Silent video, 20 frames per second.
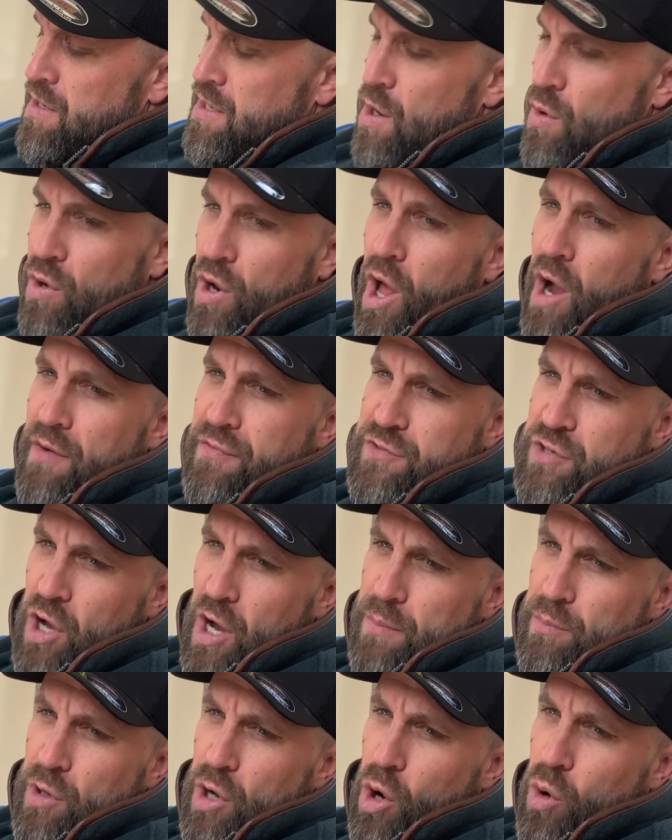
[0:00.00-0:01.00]

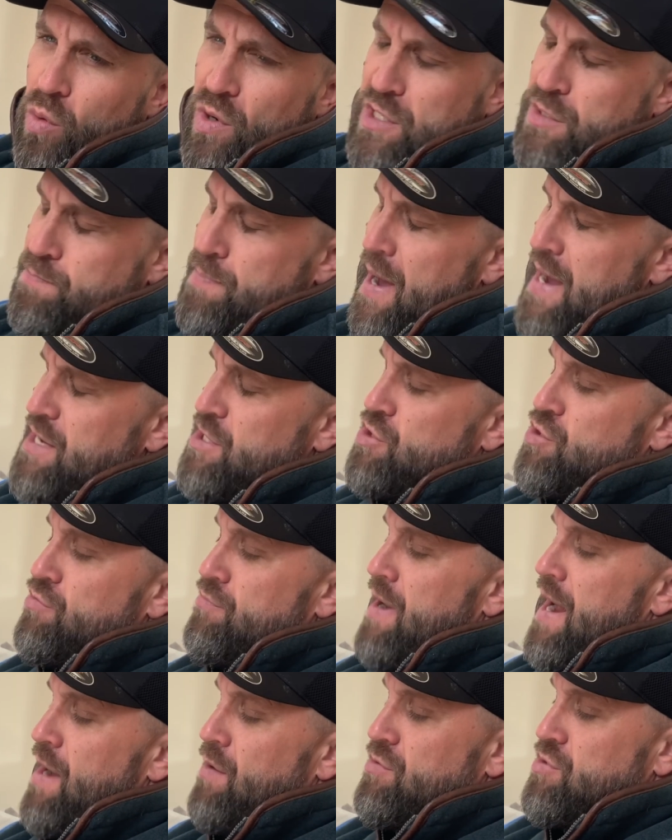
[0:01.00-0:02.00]
lifetime goal is based
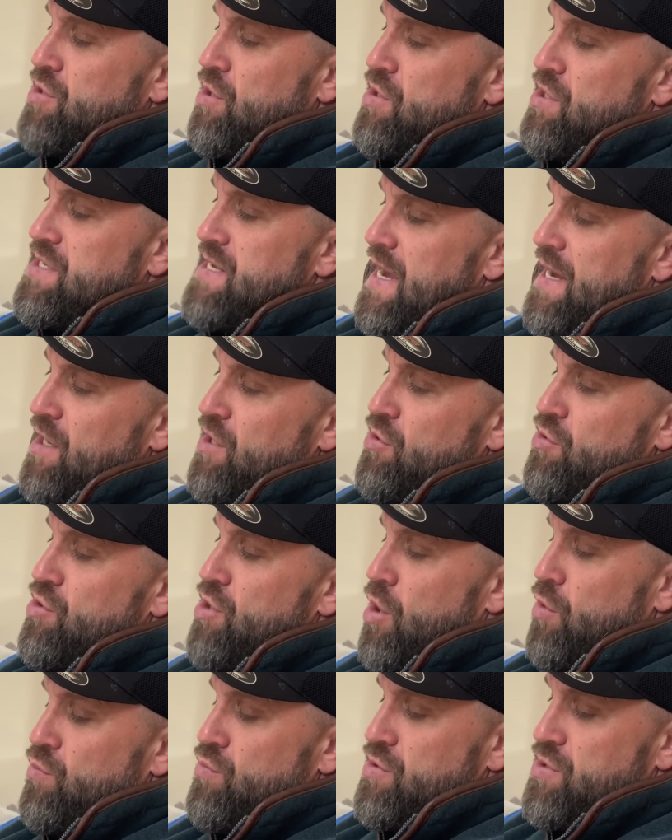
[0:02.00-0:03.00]
around. So you take your
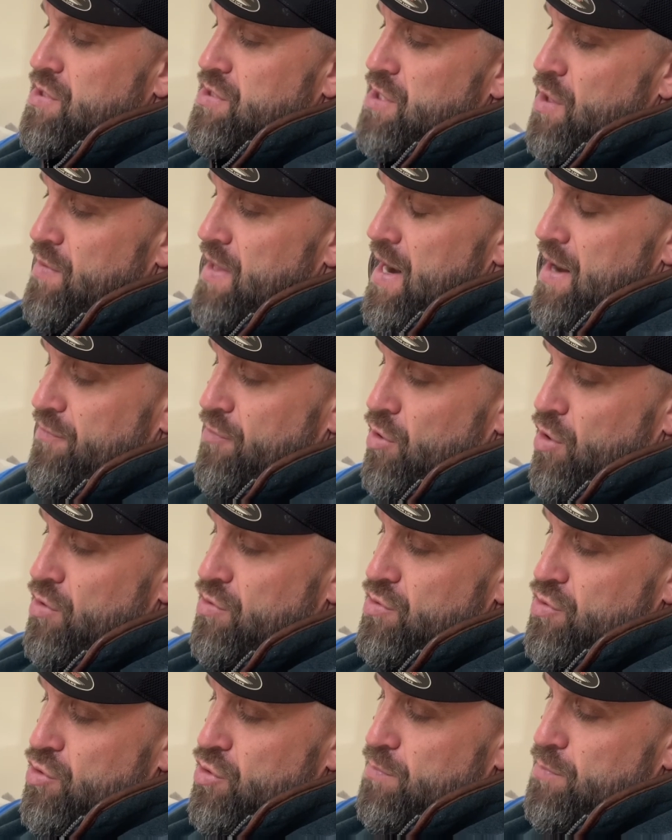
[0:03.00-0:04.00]
notes. So then I've
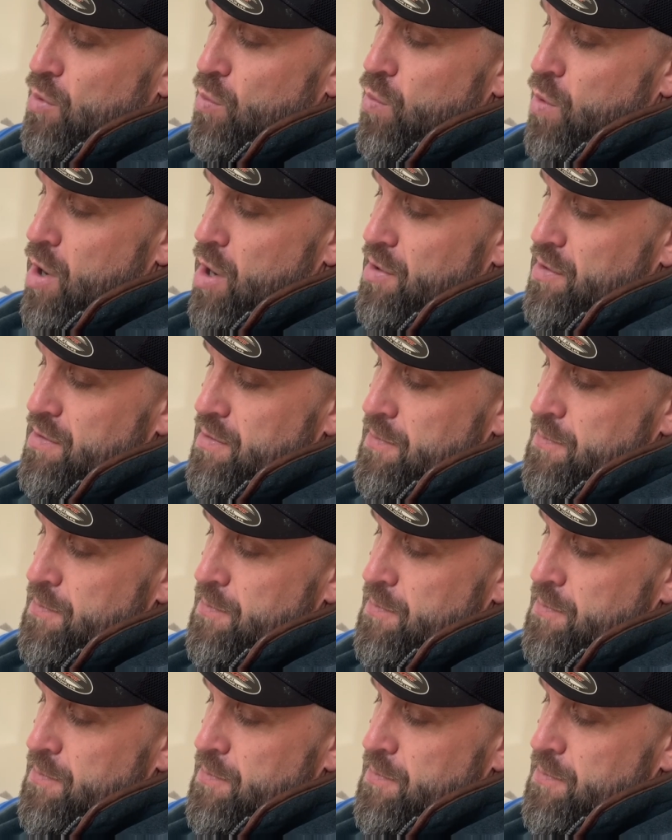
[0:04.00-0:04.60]
got number one.